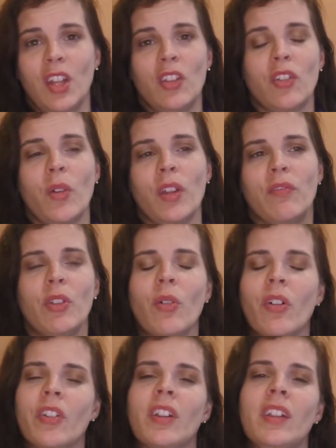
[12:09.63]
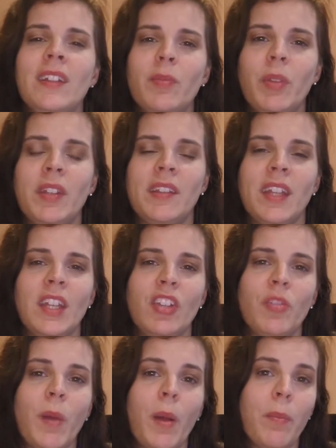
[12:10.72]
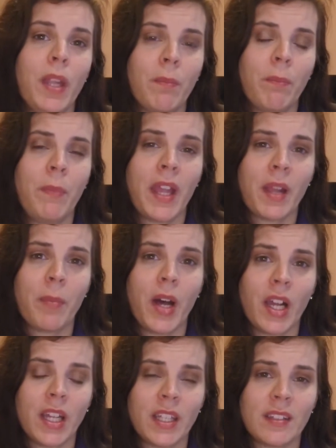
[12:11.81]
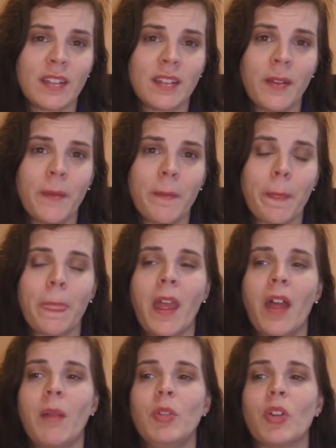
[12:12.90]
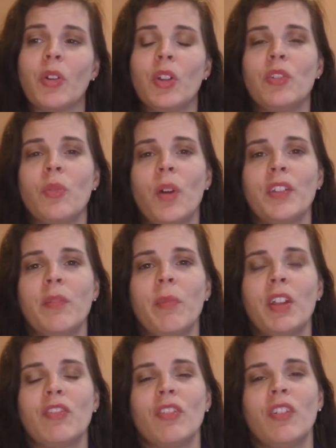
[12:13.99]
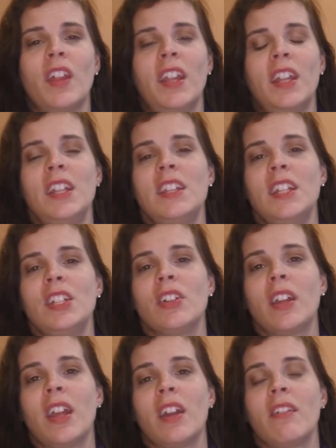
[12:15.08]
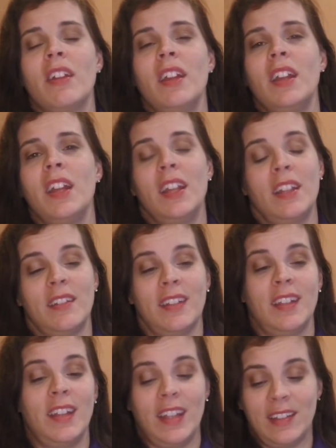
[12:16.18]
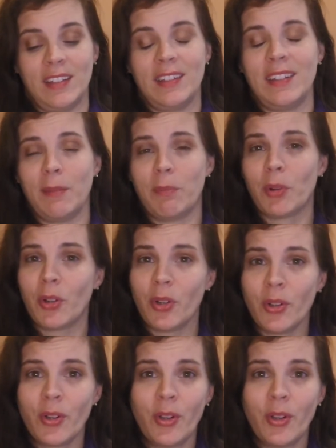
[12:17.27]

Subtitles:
So if you are the least bit skittish about pickpockets, you're going to want to make sure that anything you're carrying is in a zipper